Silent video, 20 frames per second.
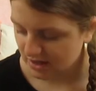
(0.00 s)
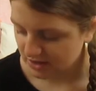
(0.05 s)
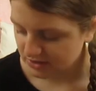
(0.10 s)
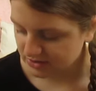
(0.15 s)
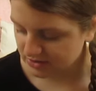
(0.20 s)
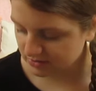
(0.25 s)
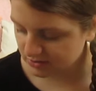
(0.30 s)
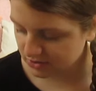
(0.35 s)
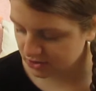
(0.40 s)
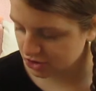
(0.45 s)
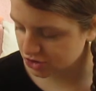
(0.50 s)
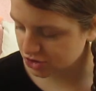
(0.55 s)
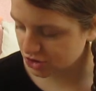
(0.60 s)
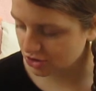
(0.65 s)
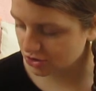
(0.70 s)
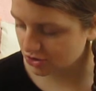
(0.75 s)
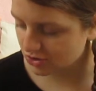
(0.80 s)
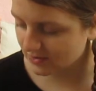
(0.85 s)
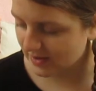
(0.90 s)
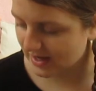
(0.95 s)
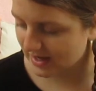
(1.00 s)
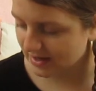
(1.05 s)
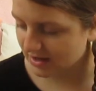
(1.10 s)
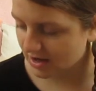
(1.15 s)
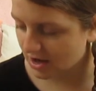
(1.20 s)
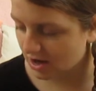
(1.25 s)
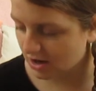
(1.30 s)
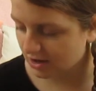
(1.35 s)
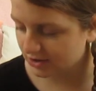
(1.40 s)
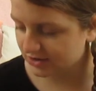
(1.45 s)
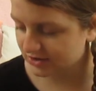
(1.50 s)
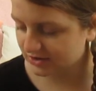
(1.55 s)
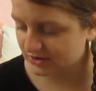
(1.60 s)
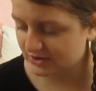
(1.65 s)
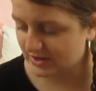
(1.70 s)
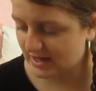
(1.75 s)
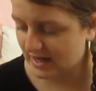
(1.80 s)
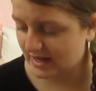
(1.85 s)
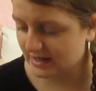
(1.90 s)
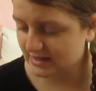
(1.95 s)
So I'm going to show you a card
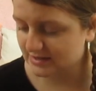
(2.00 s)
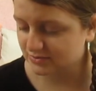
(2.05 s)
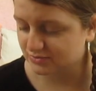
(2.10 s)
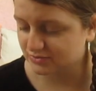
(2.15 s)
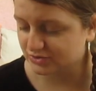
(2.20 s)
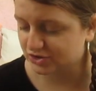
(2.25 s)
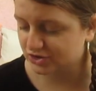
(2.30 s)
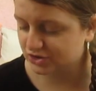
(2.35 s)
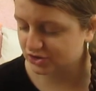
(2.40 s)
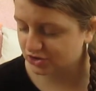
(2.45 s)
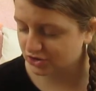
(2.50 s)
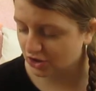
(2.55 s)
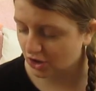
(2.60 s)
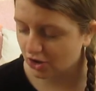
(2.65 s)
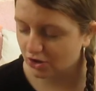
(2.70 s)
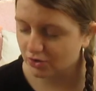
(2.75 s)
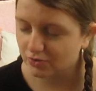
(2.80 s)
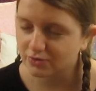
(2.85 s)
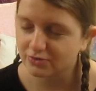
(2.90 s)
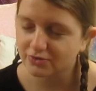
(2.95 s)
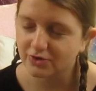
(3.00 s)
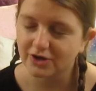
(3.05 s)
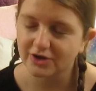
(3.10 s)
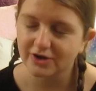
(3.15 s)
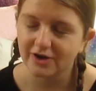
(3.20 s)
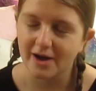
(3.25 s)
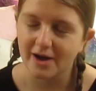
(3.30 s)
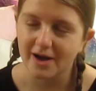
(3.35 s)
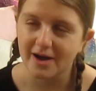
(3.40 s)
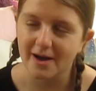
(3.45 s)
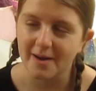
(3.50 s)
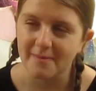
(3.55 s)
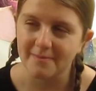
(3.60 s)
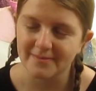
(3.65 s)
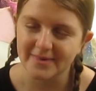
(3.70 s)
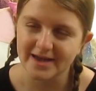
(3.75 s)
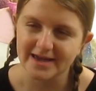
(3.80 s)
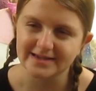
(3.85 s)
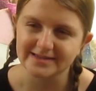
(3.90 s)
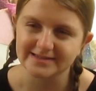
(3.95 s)
that was so
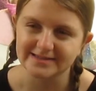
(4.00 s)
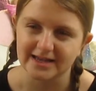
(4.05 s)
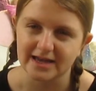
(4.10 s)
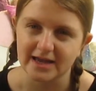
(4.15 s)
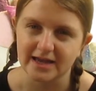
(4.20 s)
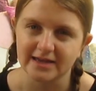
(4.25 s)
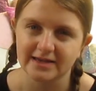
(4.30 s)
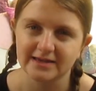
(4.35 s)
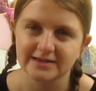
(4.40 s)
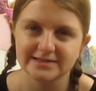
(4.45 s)
amazing.